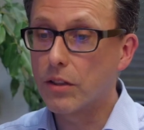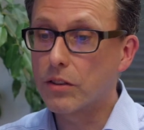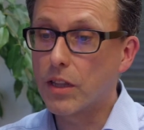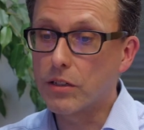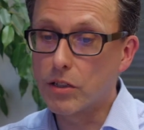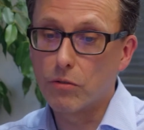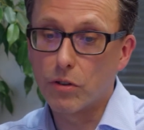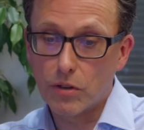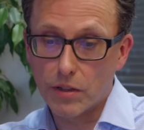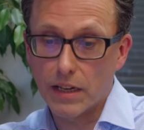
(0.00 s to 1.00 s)
they do
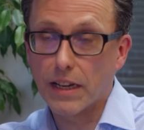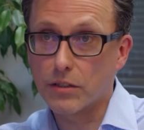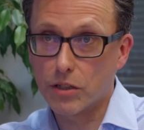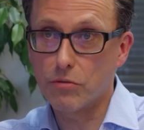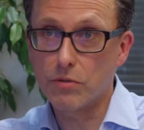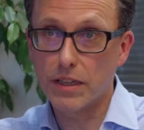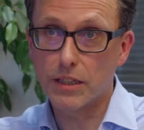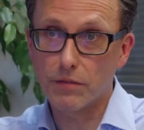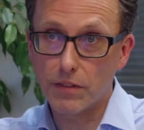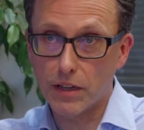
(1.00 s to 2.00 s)
look at the last 2
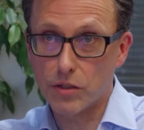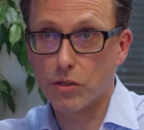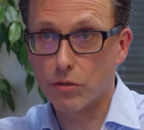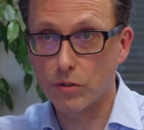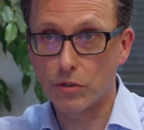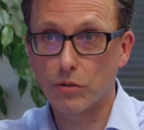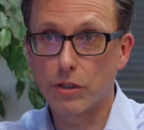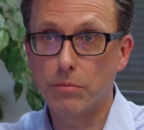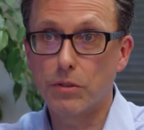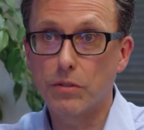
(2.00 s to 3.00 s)
years of national insurance
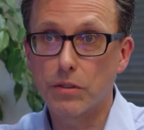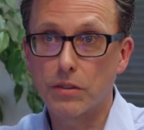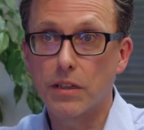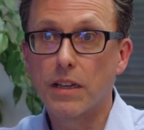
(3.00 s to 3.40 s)
contributions